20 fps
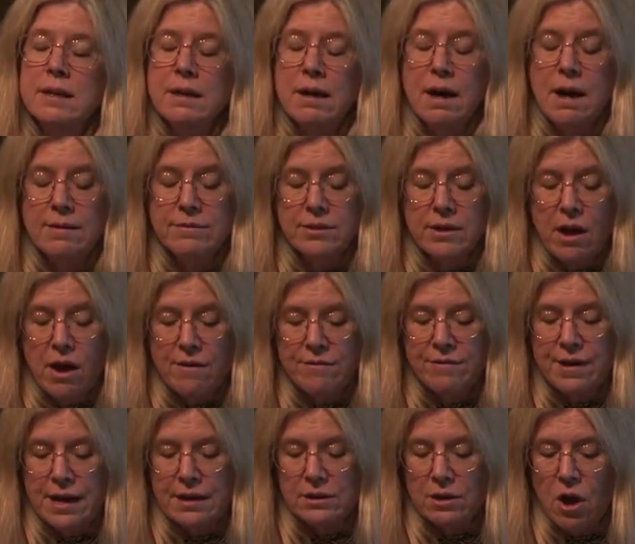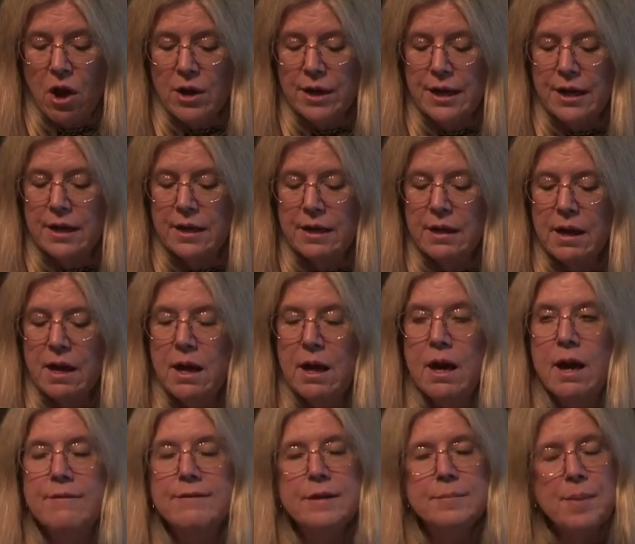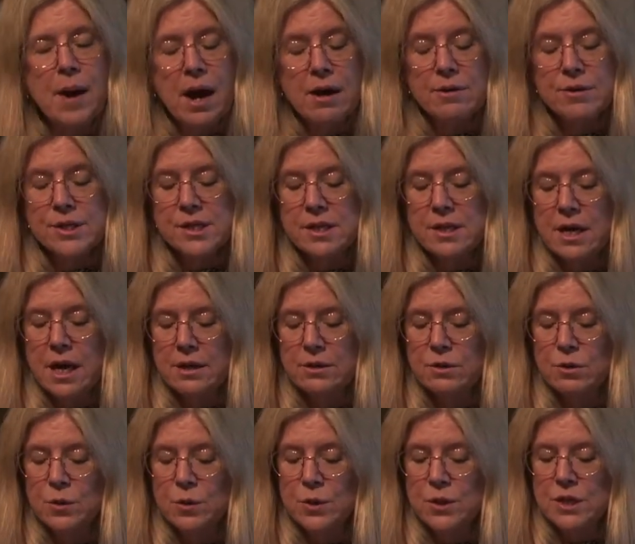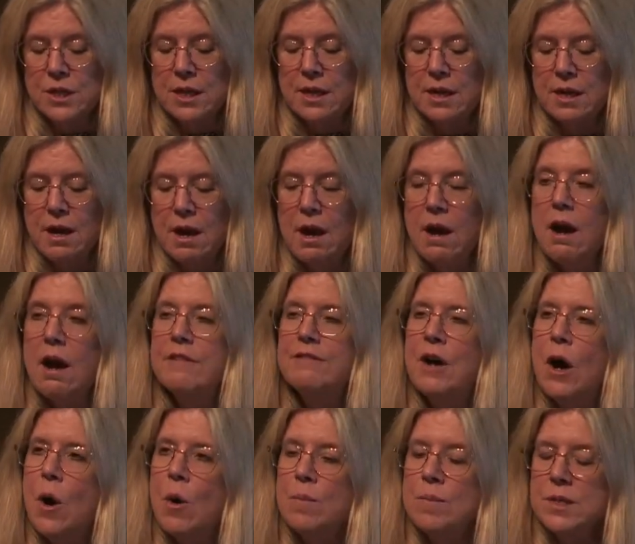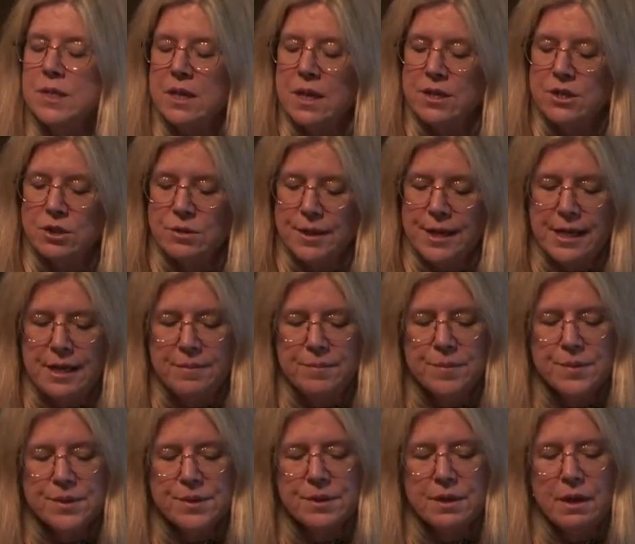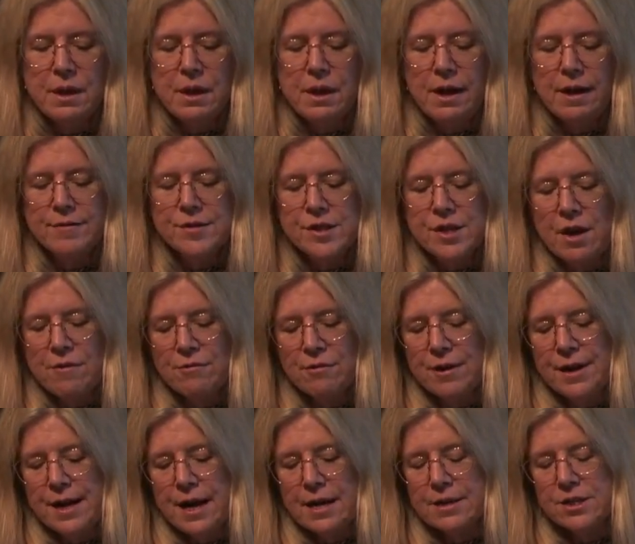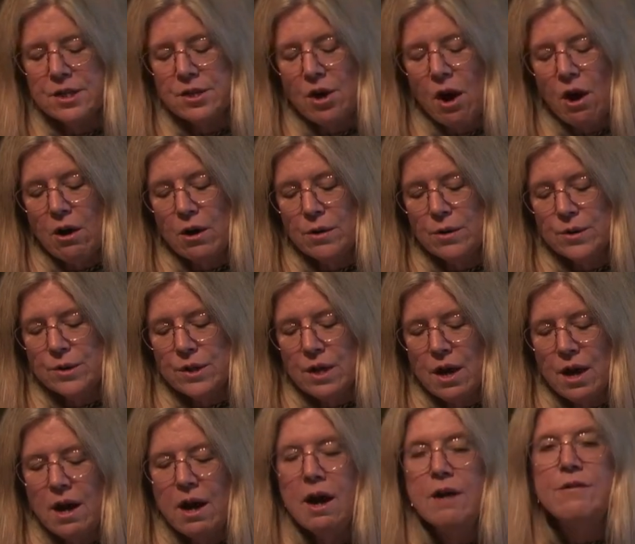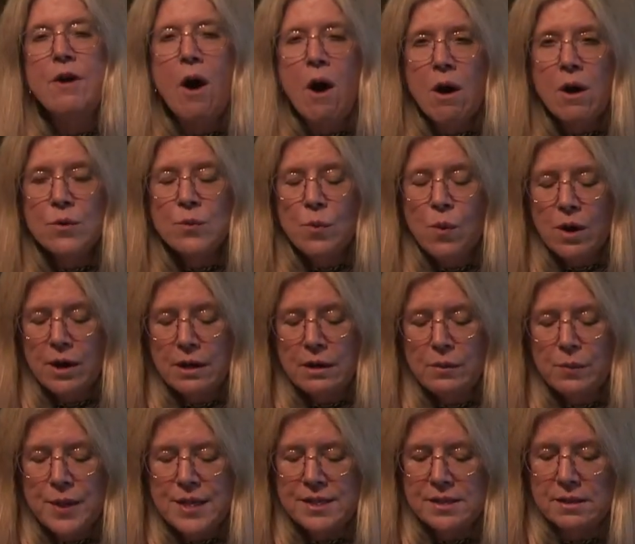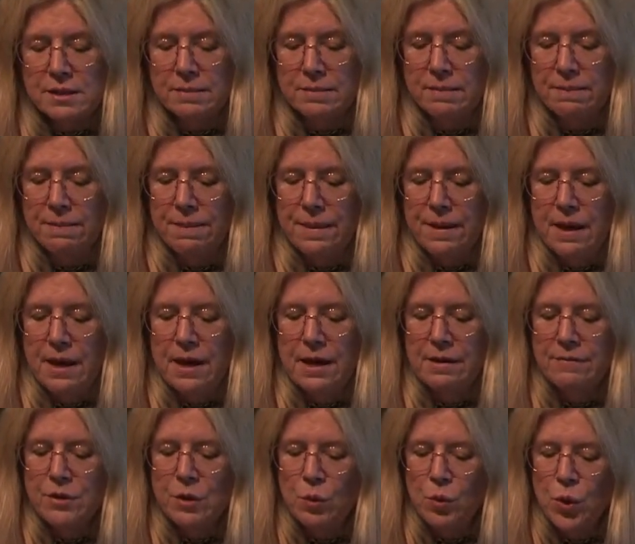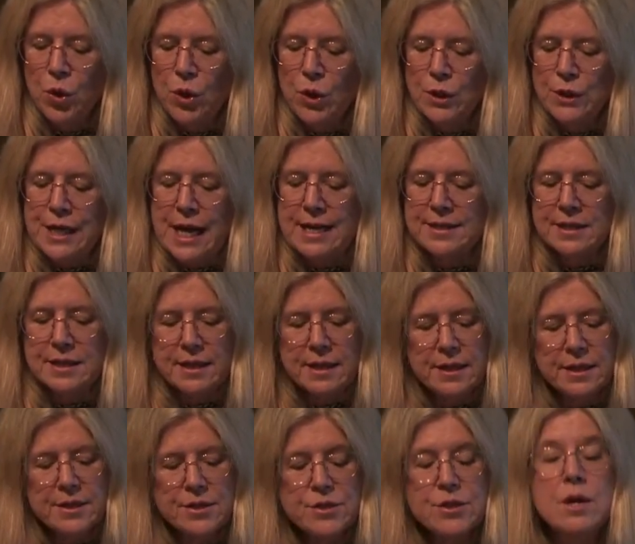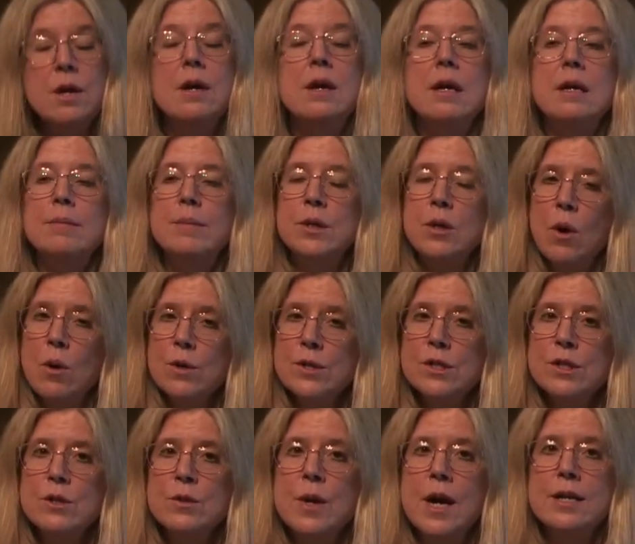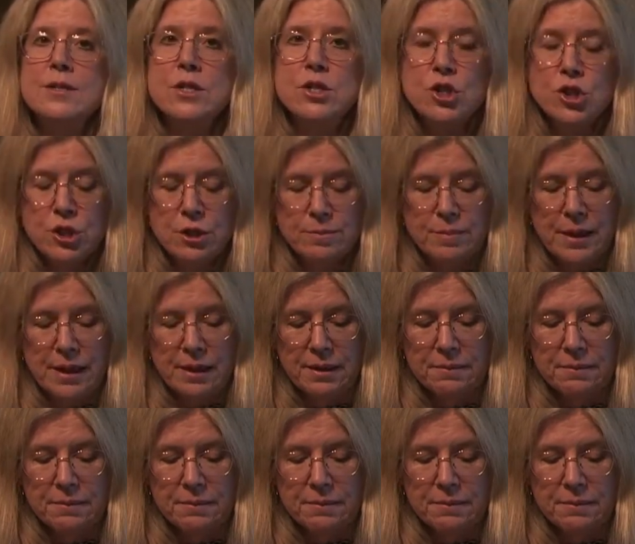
of love and longing, of hypocrisy and cruelty, of hopes and dreams, of suffering and sorrows, of hard-won wisdom, and of the world as it is, but also as it should be.